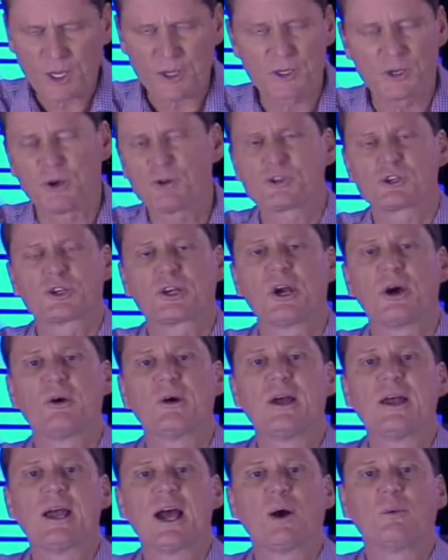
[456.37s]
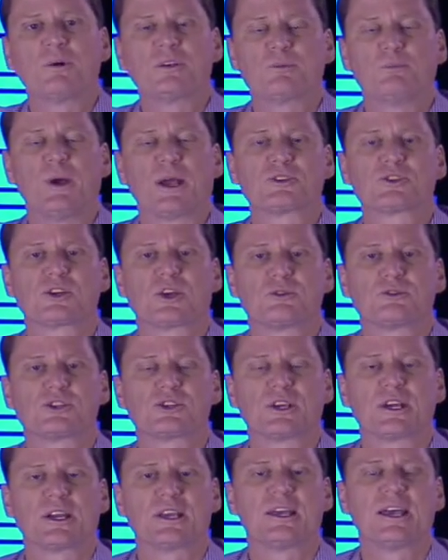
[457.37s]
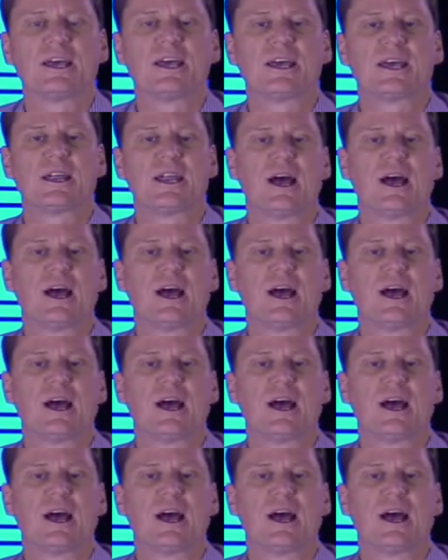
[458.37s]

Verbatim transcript: Years ago, I went to Mexico City, and